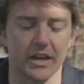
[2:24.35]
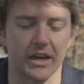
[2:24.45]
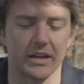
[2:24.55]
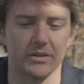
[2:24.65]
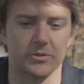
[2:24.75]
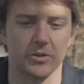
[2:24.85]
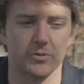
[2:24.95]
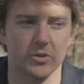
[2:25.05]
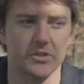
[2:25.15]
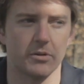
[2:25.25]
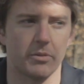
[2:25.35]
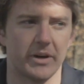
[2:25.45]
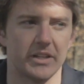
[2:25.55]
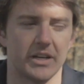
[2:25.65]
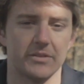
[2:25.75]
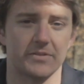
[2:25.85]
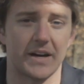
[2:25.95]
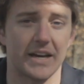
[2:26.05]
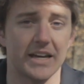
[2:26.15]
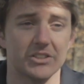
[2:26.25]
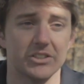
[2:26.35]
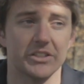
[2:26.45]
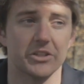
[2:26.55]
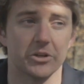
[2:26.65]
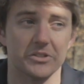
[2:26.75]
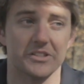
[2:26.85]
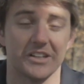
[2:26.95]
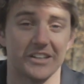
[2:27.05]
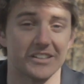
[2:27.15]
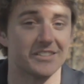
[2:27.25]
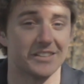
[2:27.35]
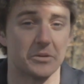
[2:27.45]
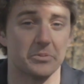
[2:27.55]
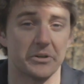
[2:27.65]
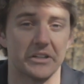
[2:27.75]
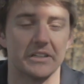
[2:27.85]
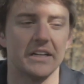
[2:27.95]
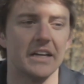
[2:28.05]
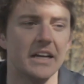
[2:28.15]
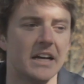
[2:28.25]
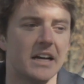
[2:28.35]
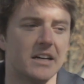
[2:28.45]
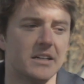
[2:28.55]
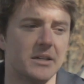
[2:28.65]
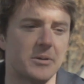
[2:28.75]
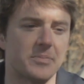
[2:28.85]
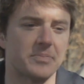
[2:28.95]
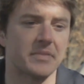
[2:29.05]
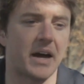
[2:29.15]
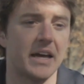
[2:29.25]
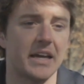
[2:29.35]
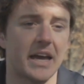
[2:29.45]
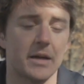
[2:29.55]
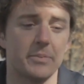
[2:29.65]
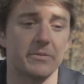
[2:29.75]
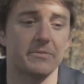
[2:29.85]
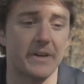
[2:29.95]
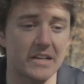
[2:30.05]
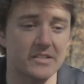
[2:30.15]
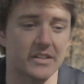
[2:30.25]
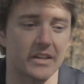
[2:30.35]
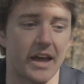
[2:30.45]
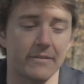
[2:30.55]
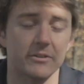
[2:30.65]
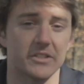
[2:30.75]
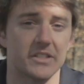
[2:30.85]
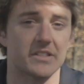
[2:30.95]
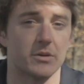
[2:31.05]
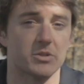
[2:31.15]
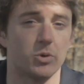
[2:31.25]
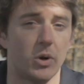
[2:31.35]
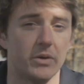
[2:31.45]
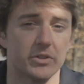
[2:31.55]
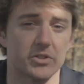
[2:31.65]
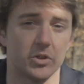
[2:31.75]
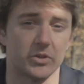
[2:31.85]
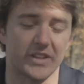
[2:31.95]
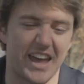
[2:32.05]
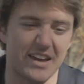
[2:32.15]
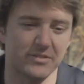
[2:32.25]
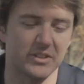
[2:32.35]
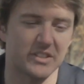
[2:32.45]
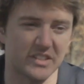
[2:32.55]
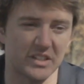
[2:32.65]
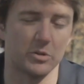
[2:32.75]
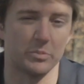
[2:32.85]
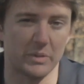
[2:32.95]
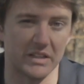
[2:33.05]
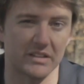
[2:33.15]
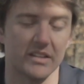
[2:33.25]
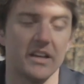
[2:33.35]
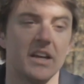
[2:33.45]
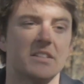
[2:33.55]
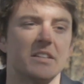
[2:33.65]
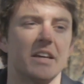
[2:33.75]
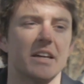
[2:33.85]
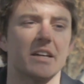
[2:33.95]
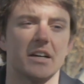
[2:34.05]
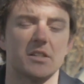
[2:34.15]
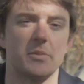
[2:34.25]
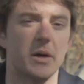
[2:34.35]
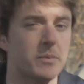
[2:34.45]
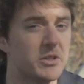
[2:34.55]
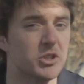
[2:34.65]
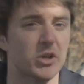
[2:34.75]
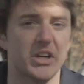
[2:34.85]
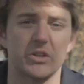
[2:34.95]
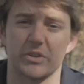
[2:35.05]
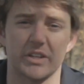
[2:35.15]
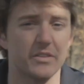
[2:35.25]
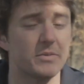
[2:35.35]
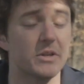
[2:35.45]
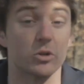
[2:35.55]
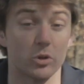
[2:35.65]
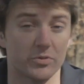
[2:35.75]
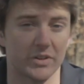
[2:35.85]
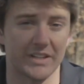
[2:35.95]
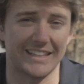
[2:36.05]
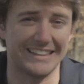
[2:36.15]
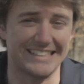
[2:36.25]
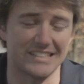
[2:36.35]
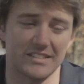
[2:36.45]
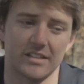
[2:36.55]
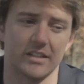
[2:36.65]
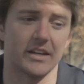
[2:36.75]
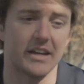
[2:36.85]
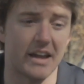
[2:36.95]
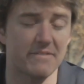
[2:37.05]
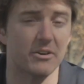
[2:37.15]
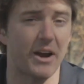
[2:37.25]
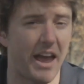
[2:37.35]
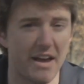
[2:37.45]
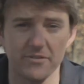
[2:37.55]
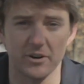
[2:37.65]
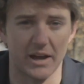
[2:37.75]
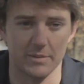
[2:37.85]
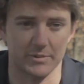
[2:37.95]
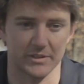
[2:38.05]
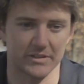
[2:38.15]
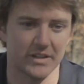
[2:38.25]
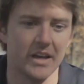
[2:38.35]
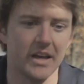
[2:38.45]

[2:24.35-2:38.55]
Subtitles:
And for the first time in my life, I actually cursed God in a prayer. I had been fasting ever since I was 12 years old, every single month, to get God to make me straight or to give me a girlfriend at least, and it never ever happened.